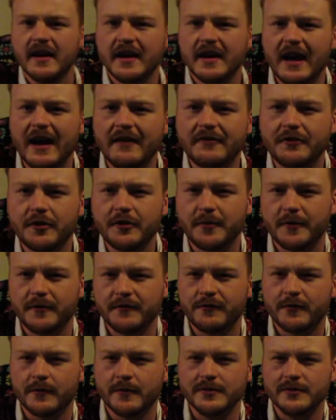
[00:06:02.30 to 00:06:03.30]
After the
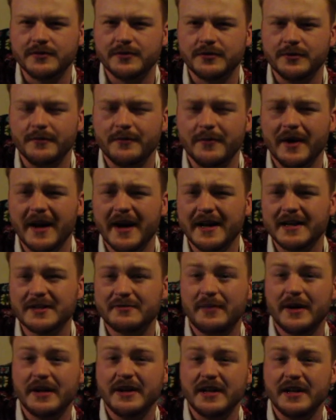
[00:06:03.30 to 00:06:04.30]
performance room, I
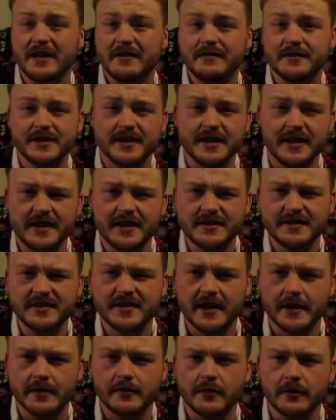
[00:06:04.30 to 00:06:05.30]
asked Ben to give us an
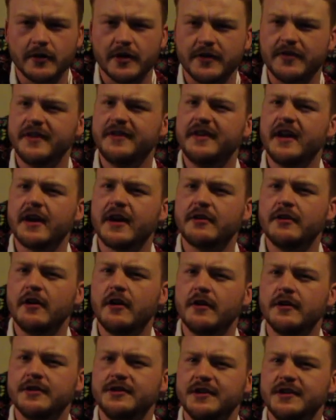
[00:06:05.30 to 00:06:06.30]
inside look on the
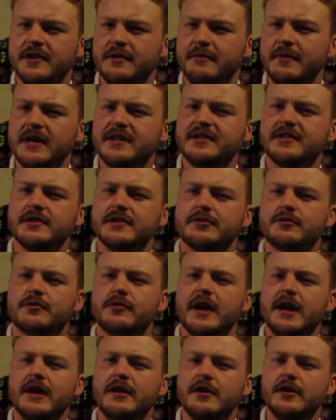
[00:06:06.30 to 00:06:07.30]
technology that makes this
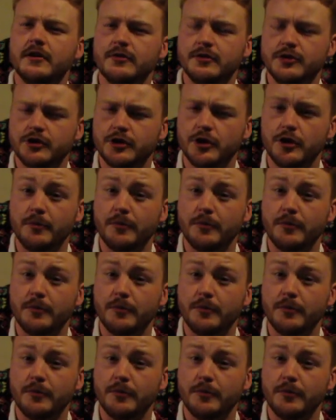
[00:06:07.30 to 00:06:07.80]
grandiose show